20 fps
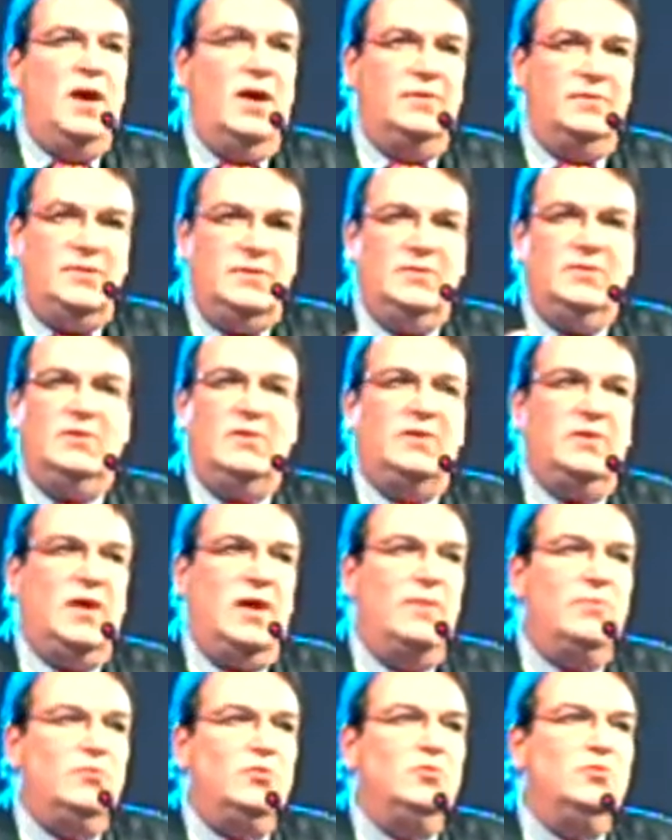I think it's the
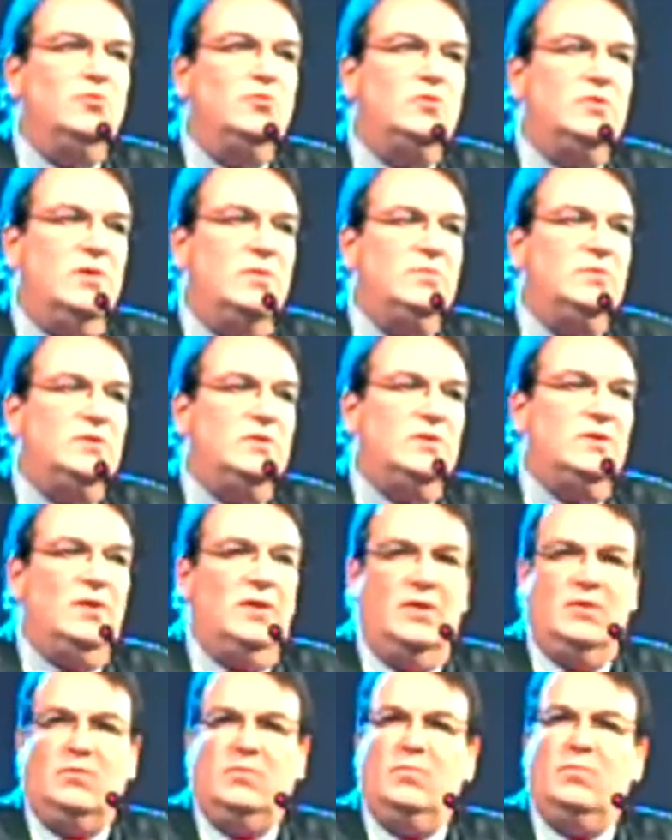time to do something
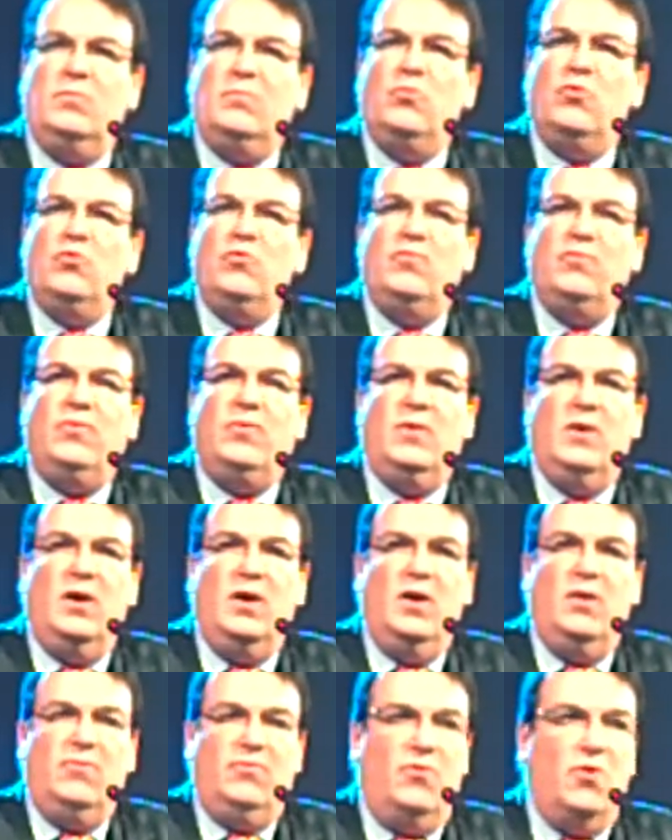and to move
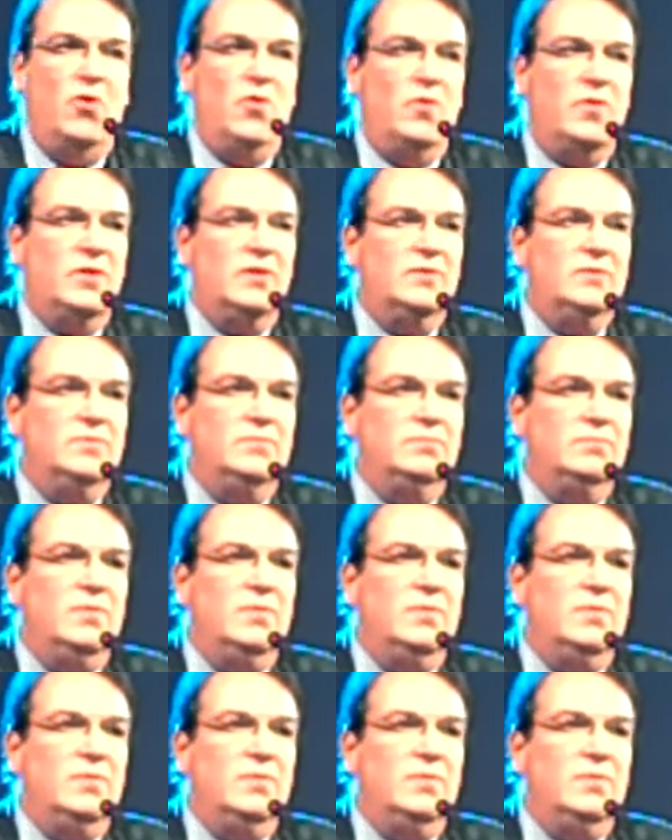forward.